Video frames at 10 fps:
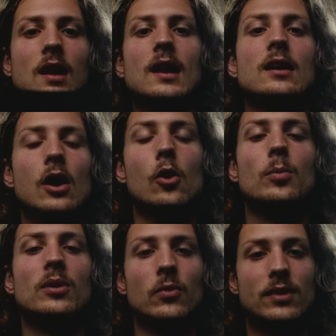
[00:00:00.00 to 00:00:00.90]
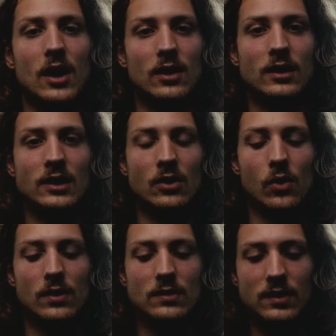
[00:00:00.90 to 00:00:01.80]
and open without any
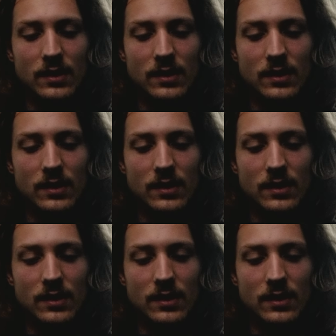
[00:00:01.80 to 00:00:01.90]
noise.